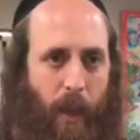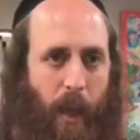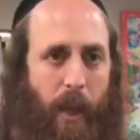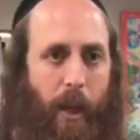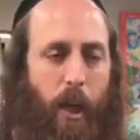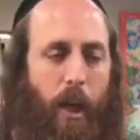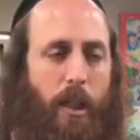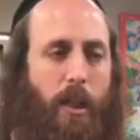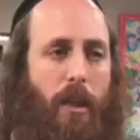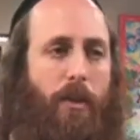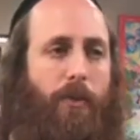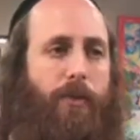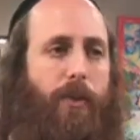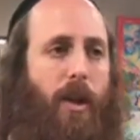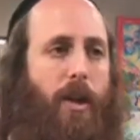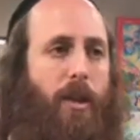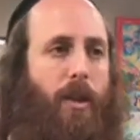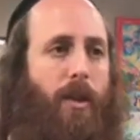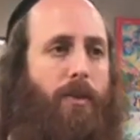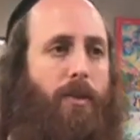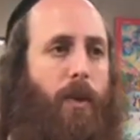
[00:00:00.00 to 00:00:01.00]
and not in
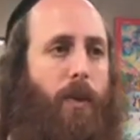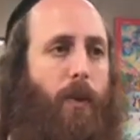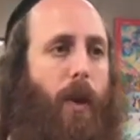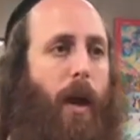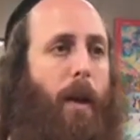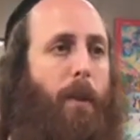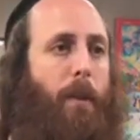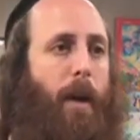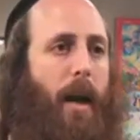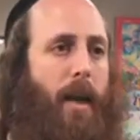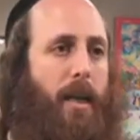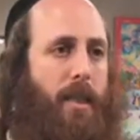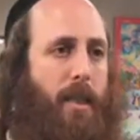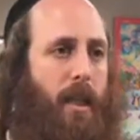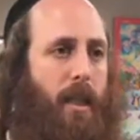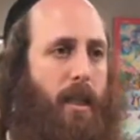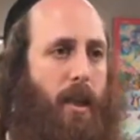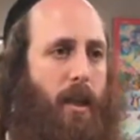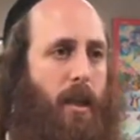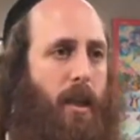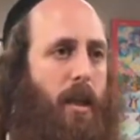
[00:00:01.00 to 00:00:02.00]
front of the rabbis
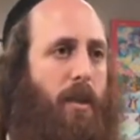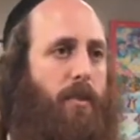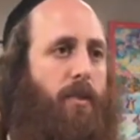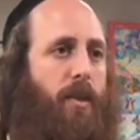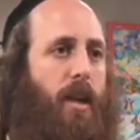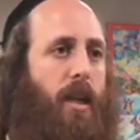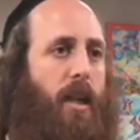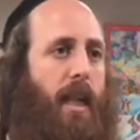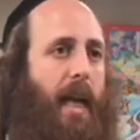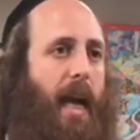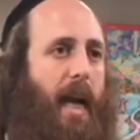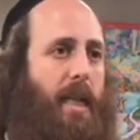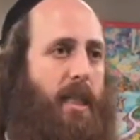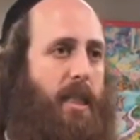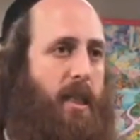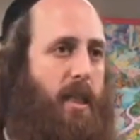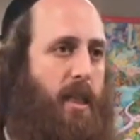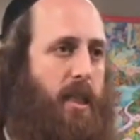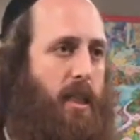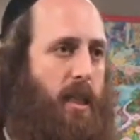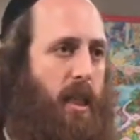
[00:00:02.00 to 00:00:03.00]
that are giving
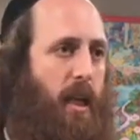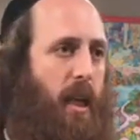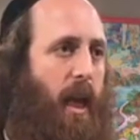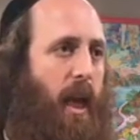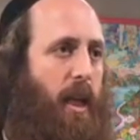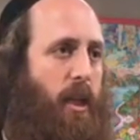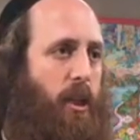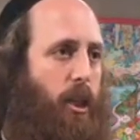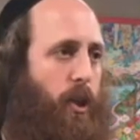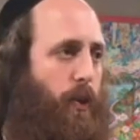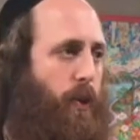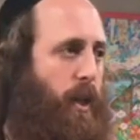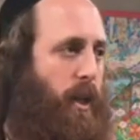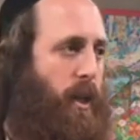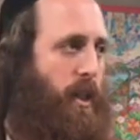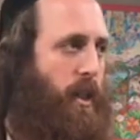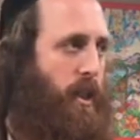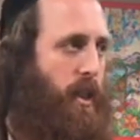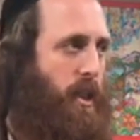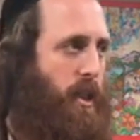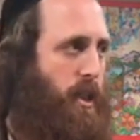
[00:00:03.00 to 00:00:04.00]
classes and lecturing
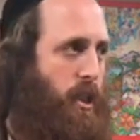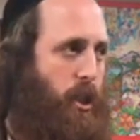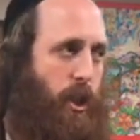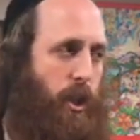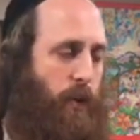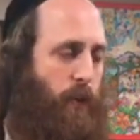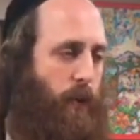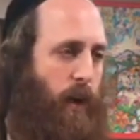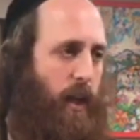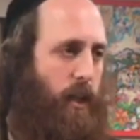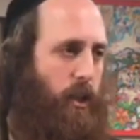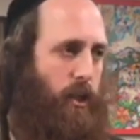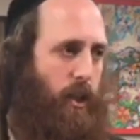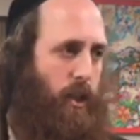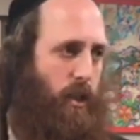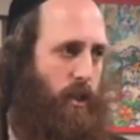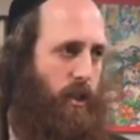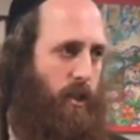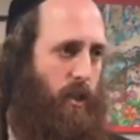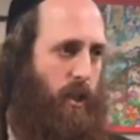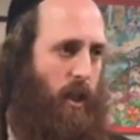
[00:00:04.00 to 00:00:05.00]
in these
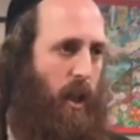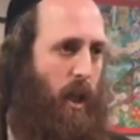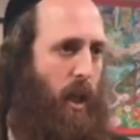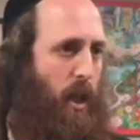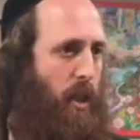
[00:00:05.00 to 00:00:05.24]
generations.